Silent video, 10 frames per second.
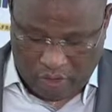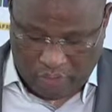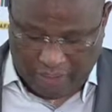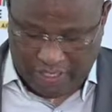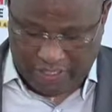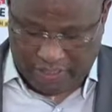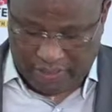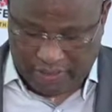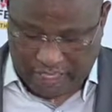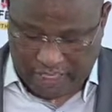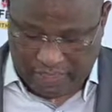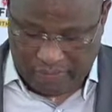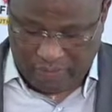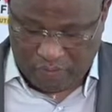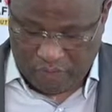Operations Center,
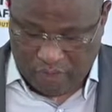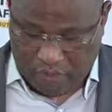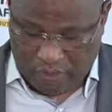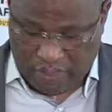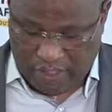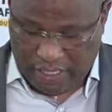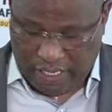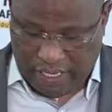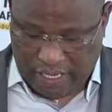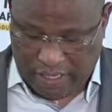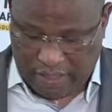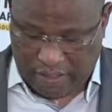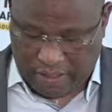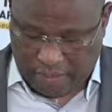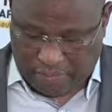which
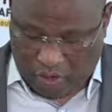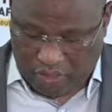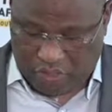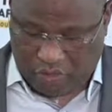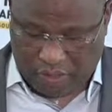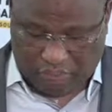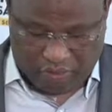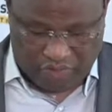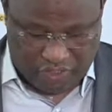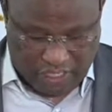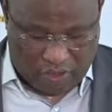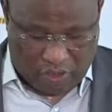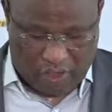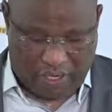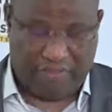reports to the Provincial
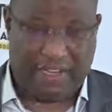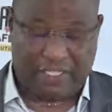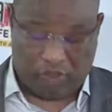Coronavirus